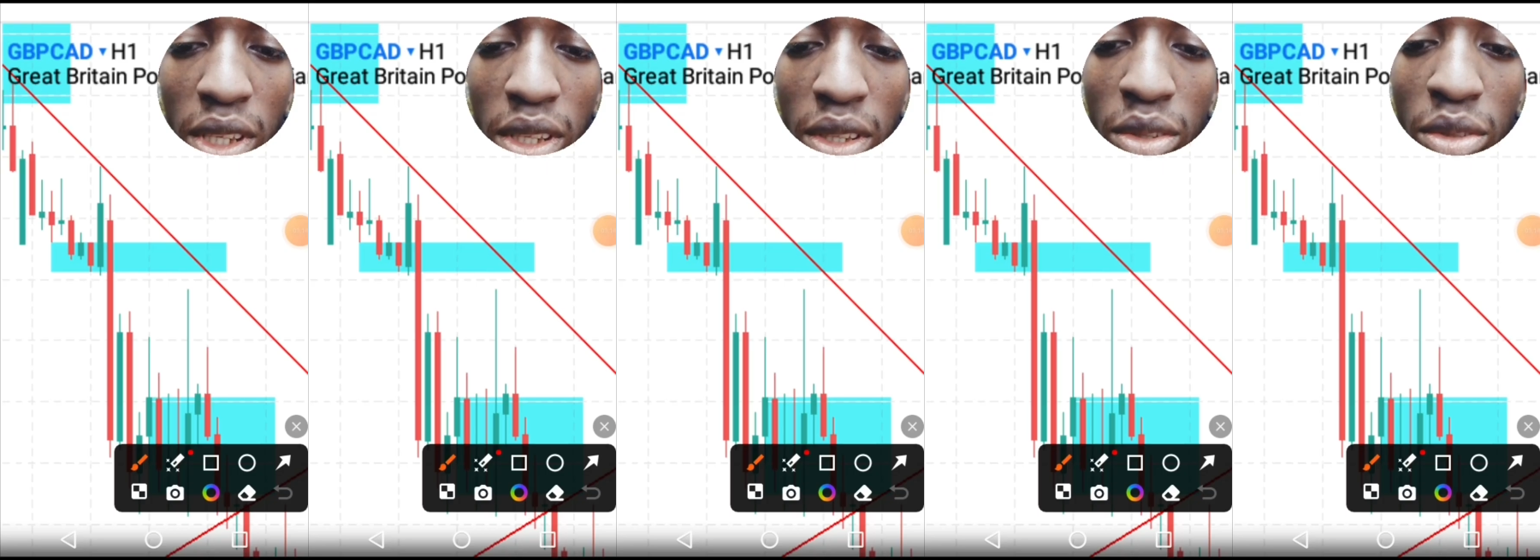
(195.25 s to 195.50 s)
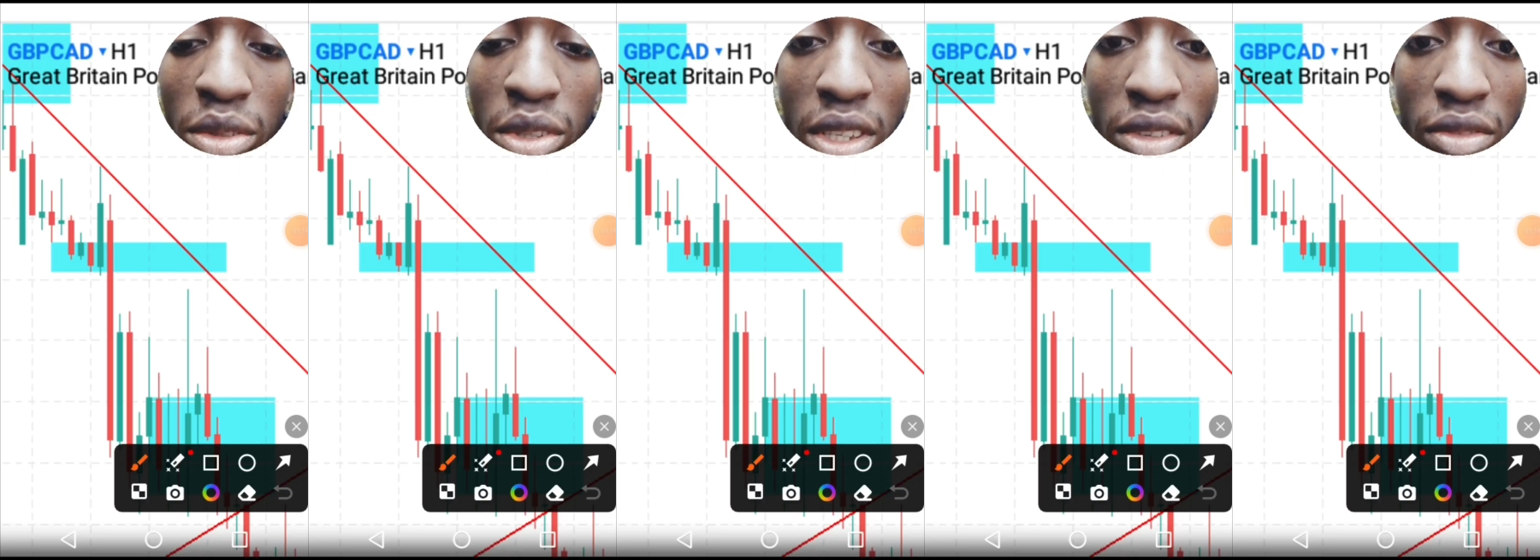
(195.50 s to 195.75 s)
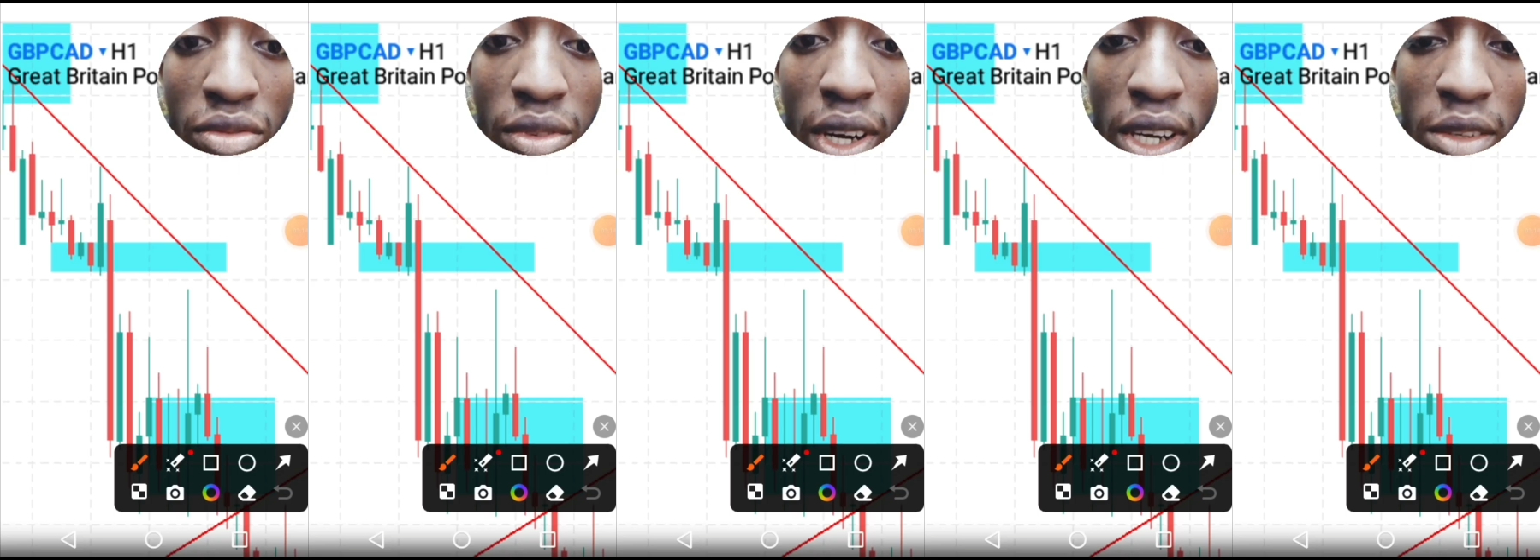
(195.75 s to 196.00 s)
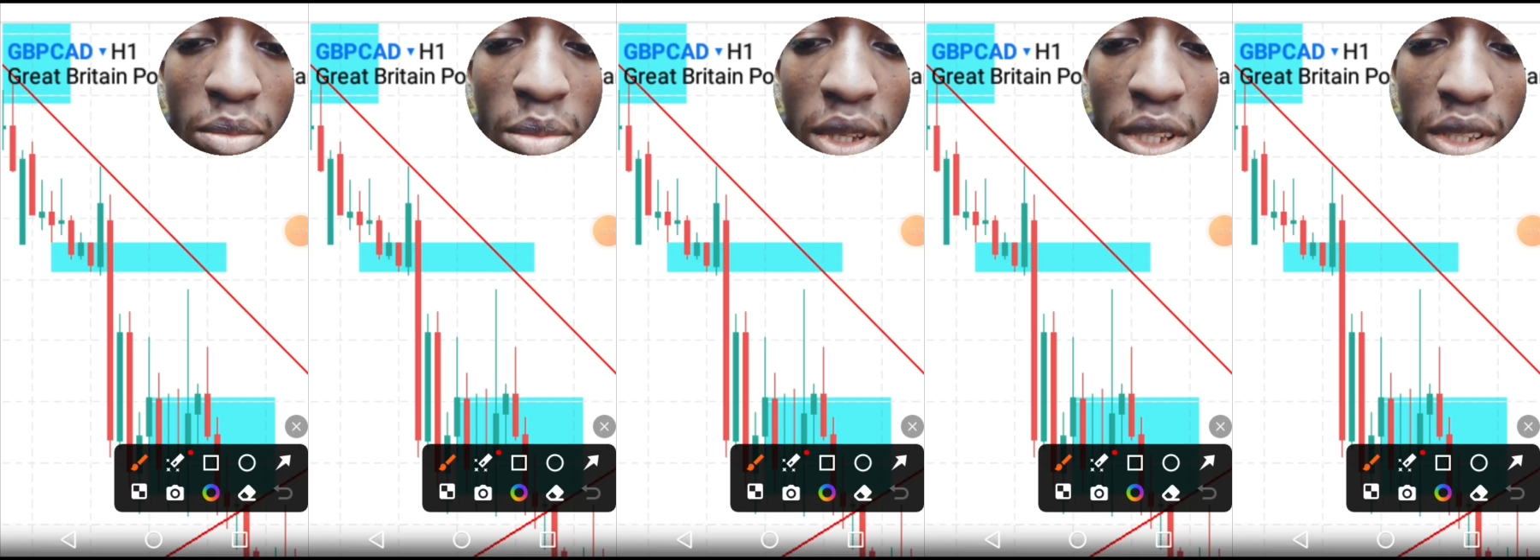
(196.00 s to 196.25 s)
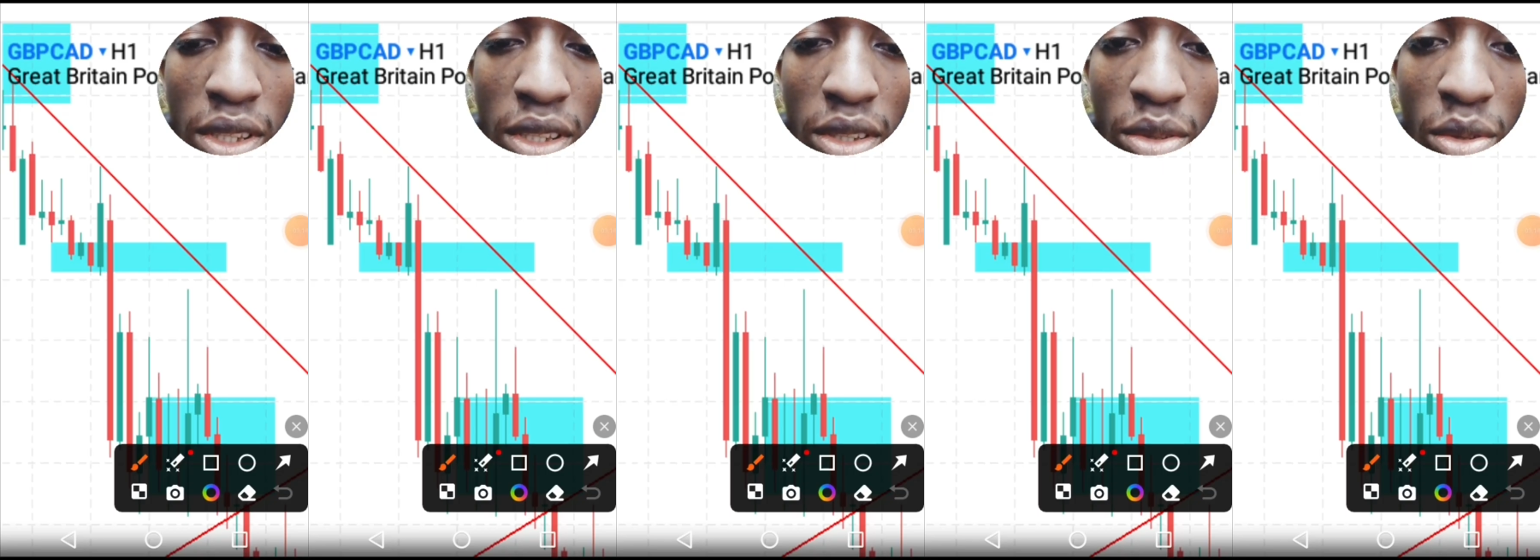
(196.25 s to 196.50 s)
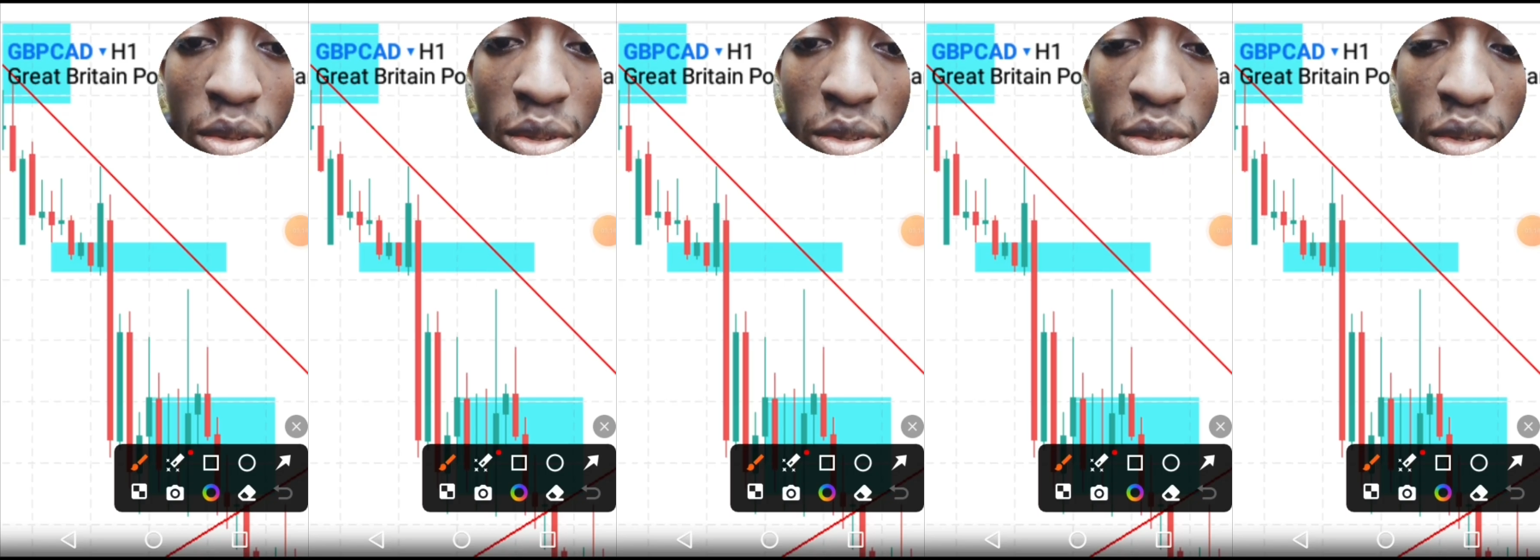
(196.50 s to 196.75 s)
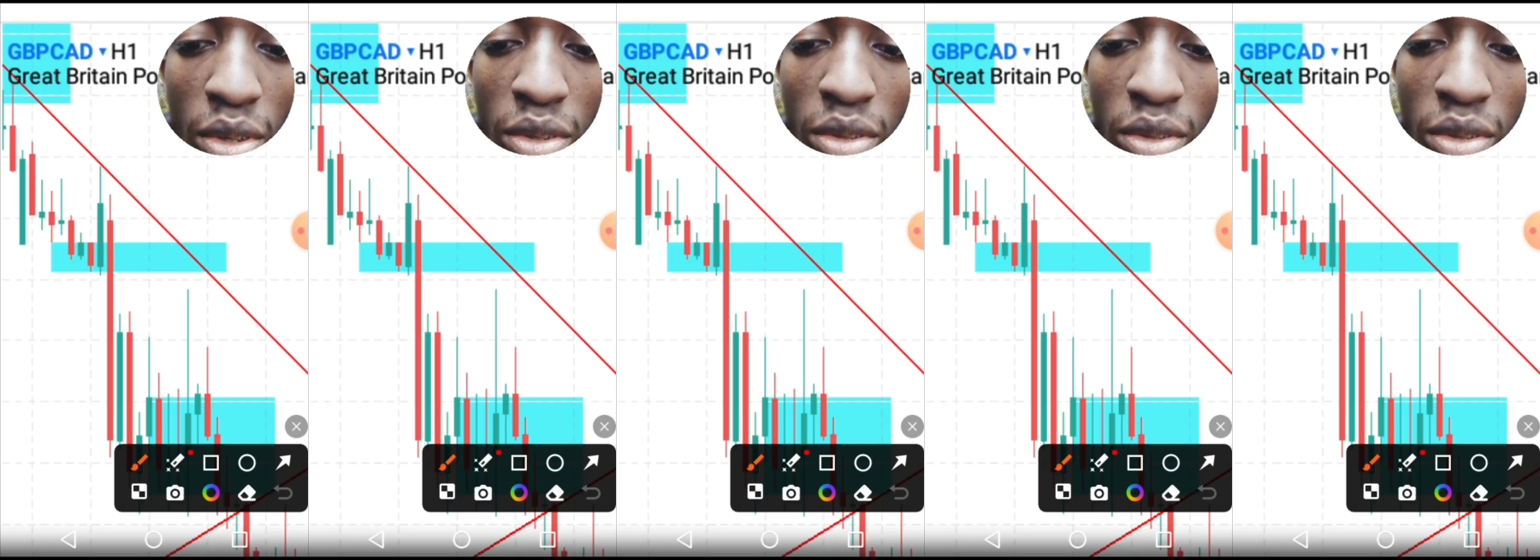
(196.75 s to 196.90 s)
you give 5% also.